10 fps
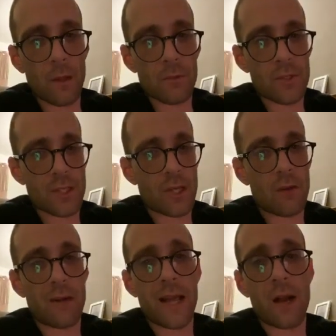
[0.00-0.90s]
Says I've got
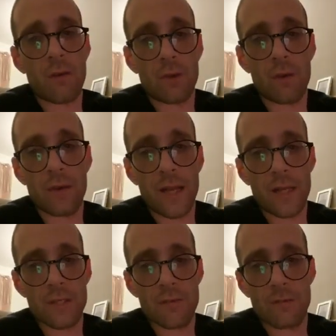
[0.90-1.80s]
a
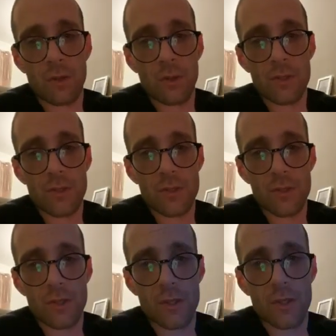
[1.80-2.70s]
relaxing voice.
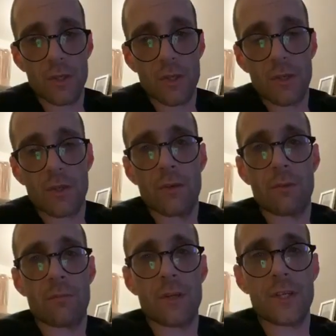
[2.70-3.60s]

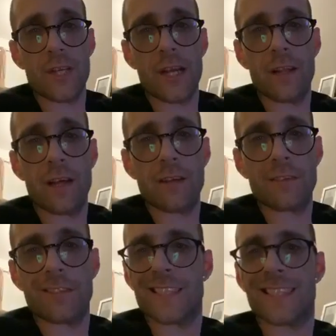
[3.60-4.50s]
Appreciate that.
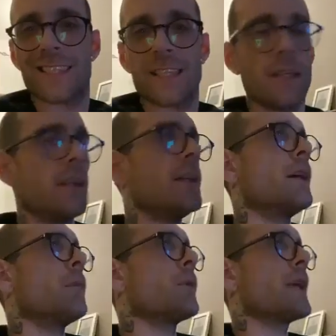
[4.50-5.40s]

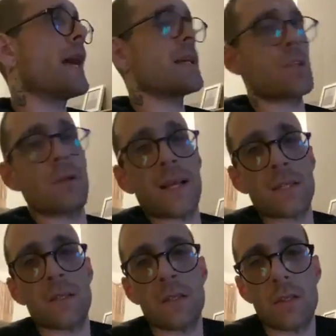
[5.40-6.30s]
But yeah, so the
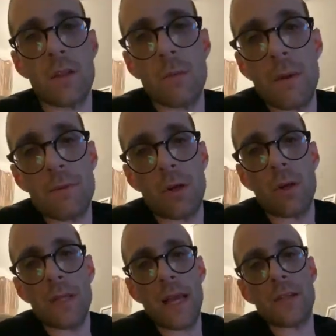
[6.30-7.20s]

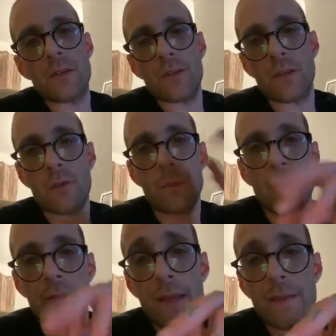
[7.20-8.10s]
website. Yeah, it says there'll be a
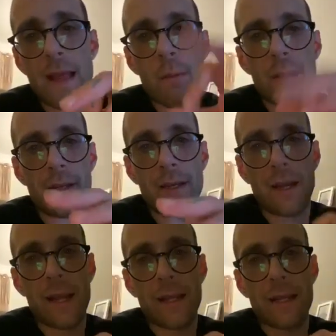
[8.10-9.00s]
thing there where you can
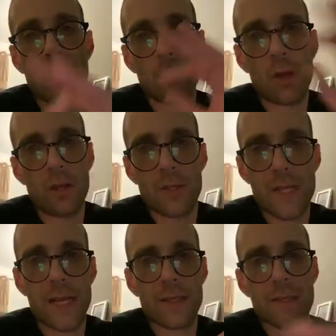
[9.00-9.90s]
click and it'll
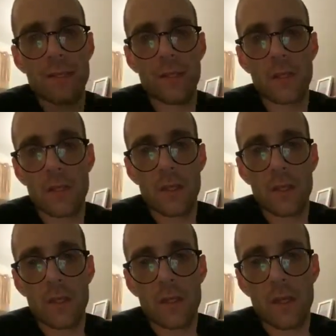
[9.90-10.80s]
contact
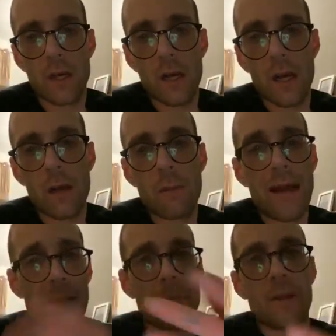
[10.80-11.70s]

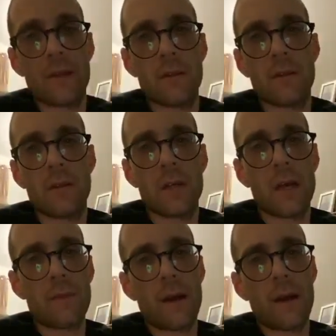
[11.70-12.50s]
admin, and